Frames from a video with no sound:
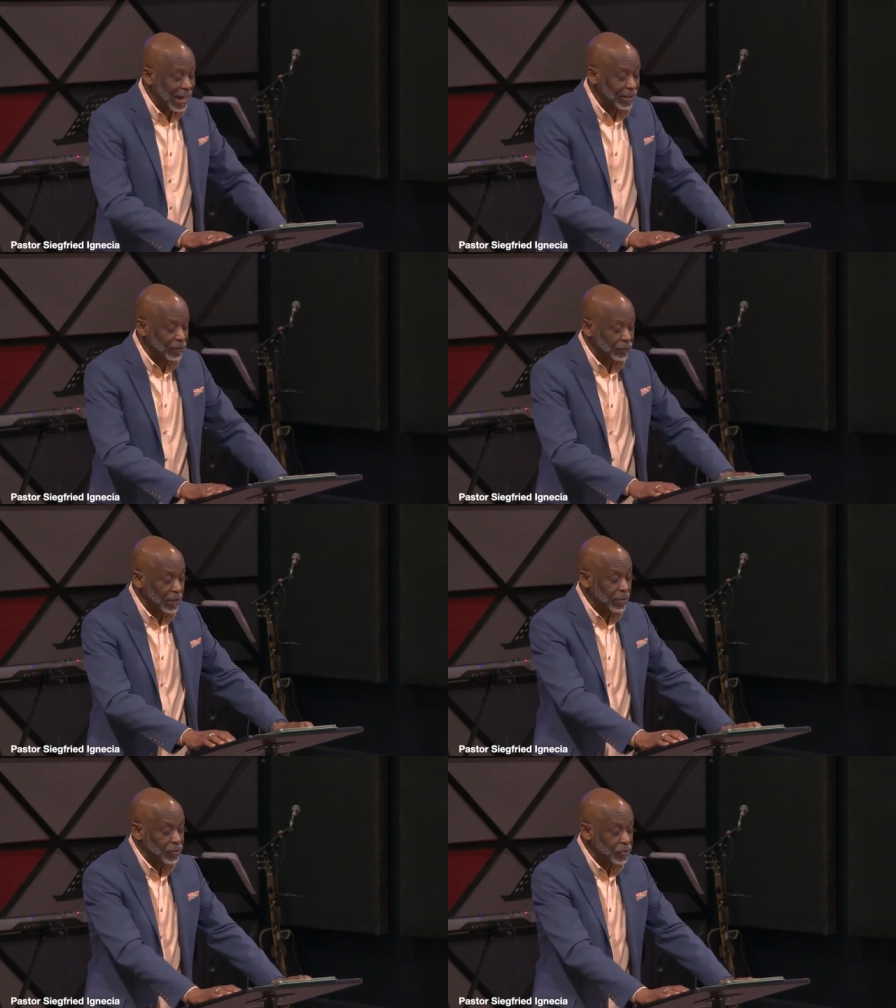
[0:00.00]
God
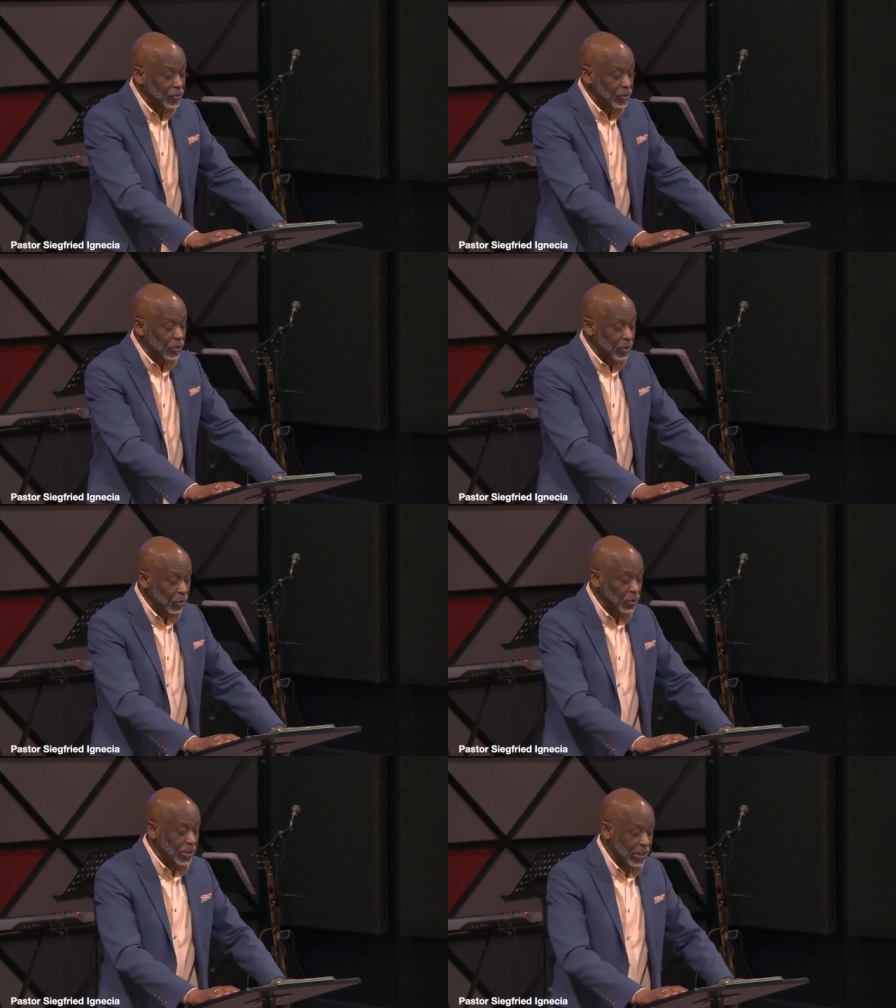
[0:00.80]
reveals
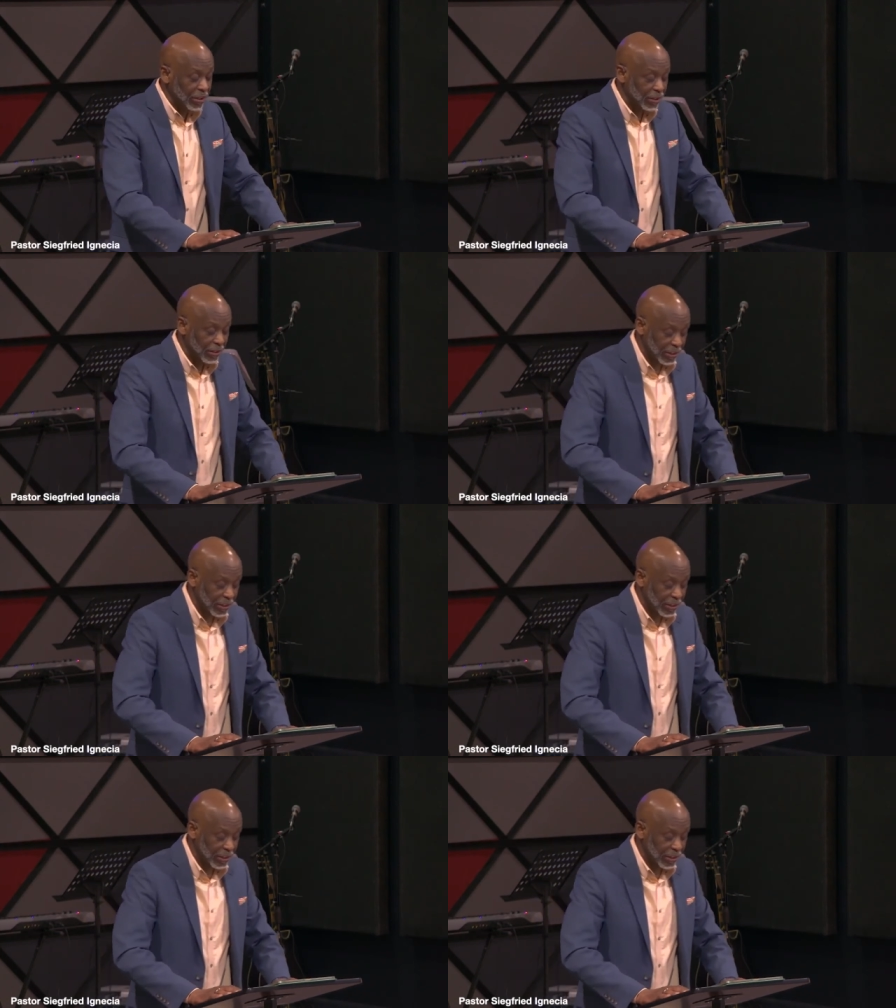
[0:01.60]
who they